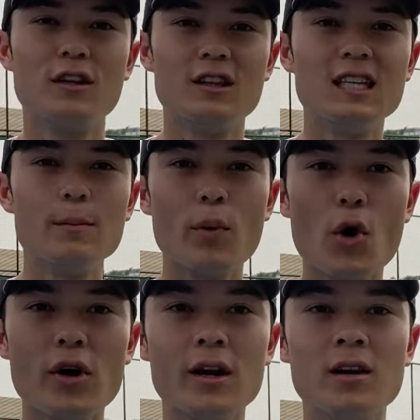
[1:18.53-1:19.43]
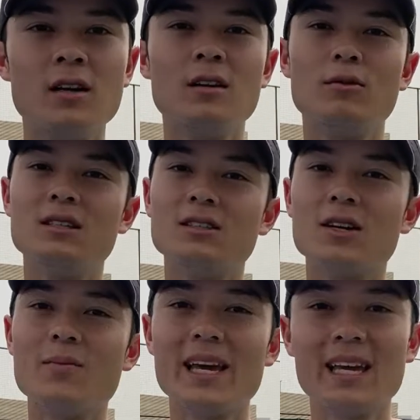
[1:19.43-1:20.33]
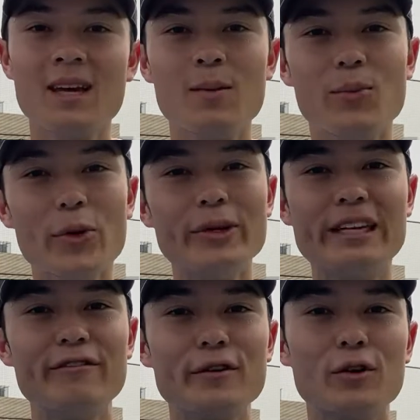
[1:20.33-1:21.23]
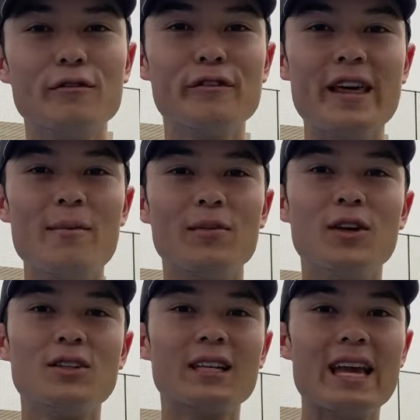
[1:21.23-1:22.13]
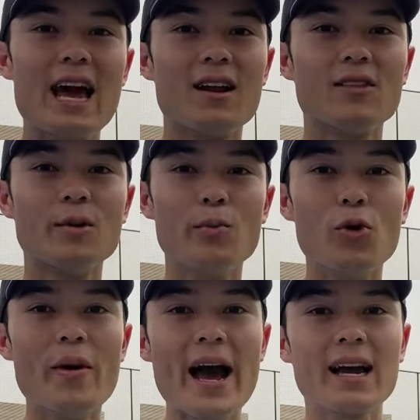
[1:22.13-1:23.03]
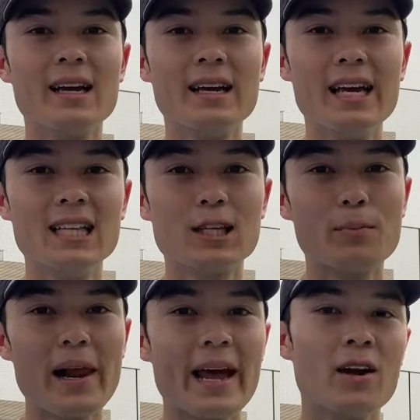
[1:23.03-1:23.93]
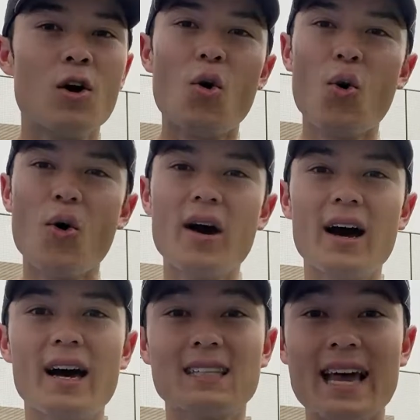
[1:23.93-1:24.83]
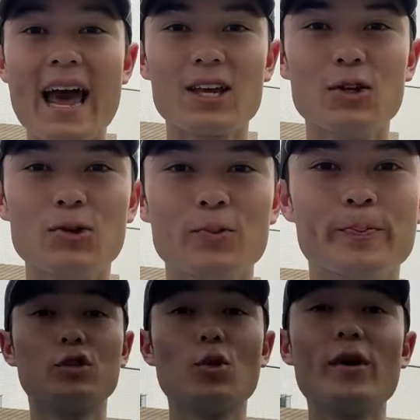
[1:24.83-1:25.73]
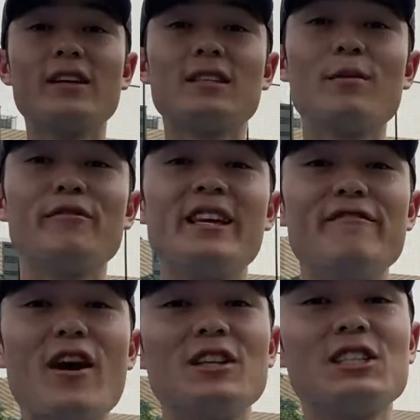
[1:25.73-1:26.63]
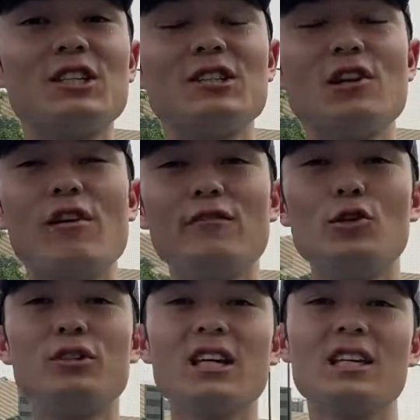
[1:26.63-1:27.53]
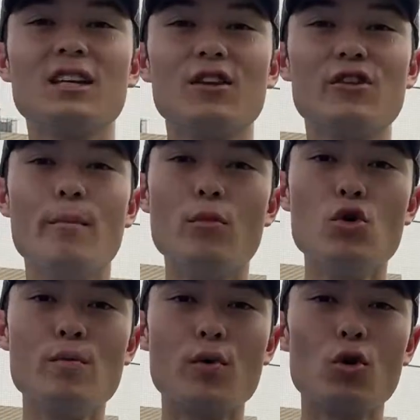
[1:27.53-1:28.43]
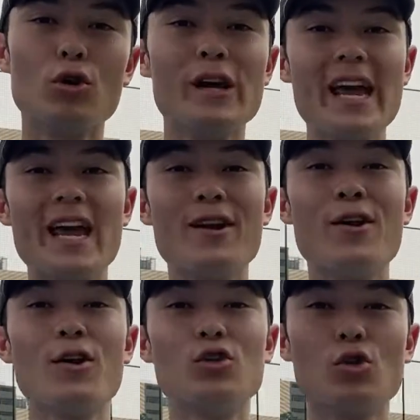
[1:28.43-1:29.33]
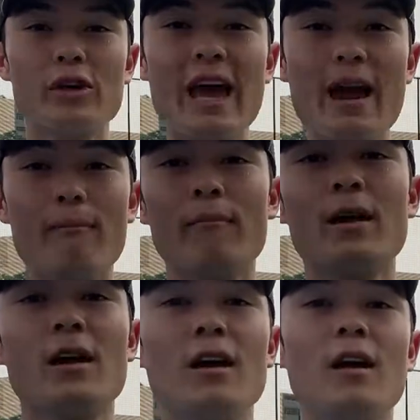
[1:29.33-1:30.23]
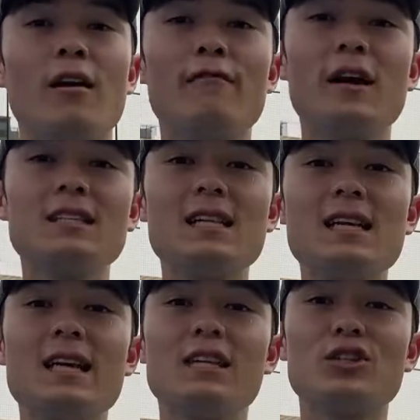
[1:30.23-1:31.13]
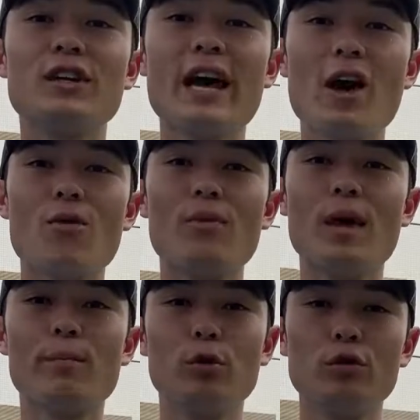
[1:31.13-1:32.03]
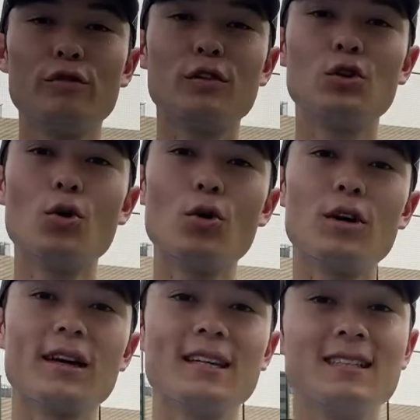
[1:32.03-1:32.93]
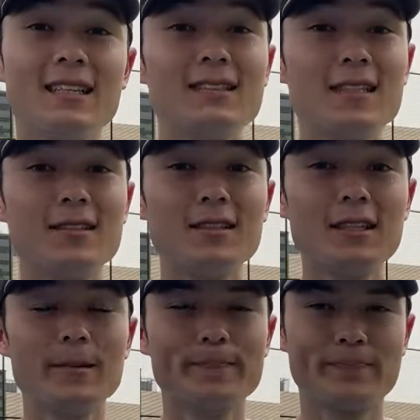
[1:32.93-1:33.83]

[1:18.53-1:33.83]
the opponent, which is going to make it more difficult for them to get the ball back into play or attack you. So what are some of the advantages of using the moonball in your game? Firstly, it's going to help improve your consistency.